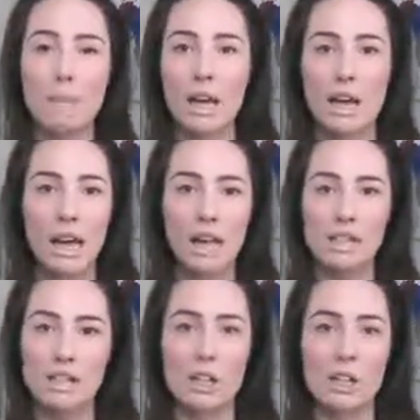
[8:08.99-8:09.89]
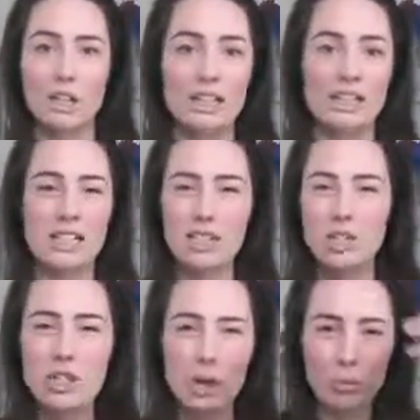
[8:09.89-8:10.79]
again, it doesn't
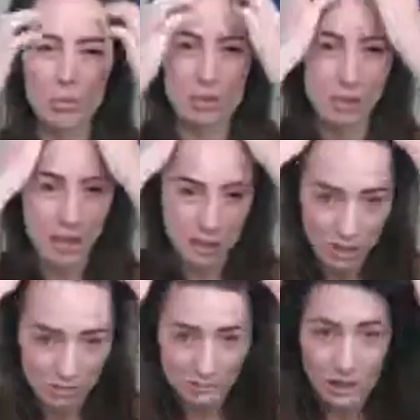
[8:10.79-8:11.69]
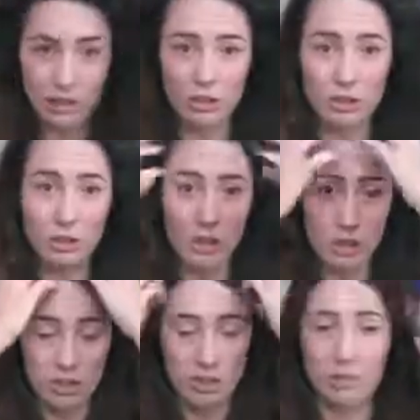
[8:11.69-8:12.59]
so much matter. I don't know what my
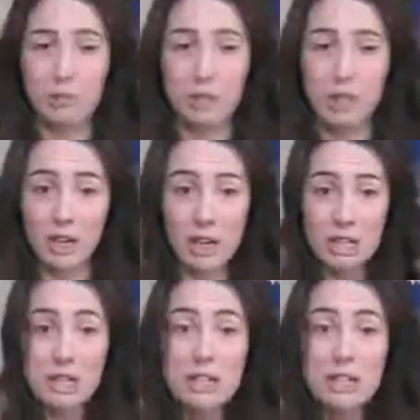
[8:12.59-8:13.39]
hair is doing. Sorry, guys.